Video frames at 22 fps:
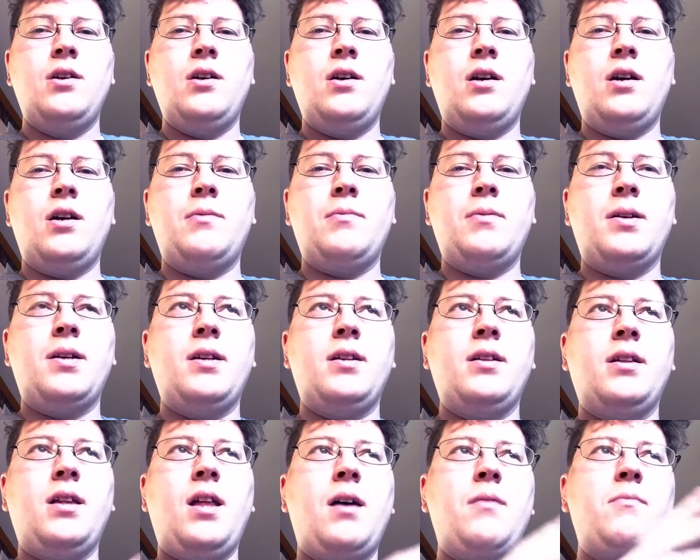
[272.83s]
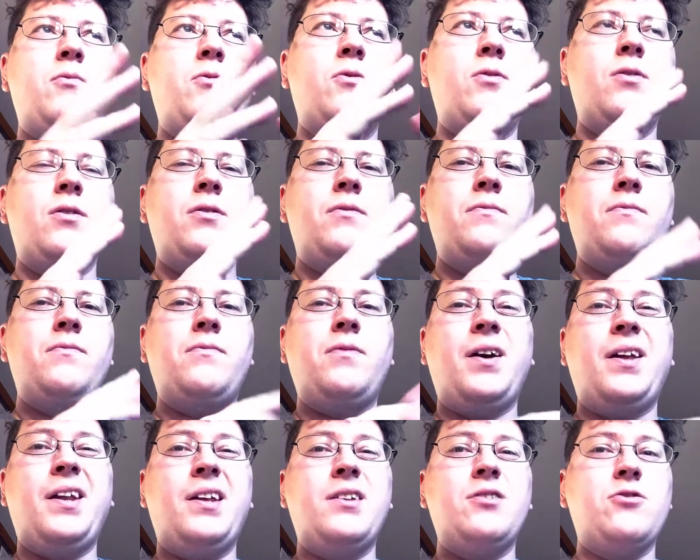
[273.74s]
I get a lot more
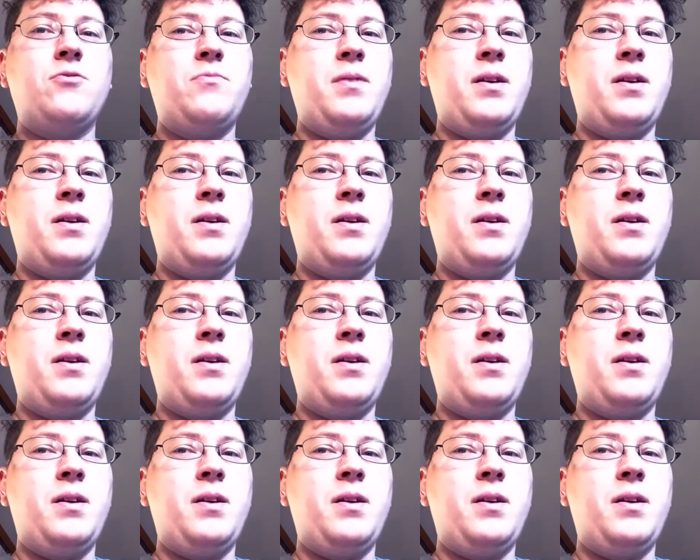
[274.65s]
financial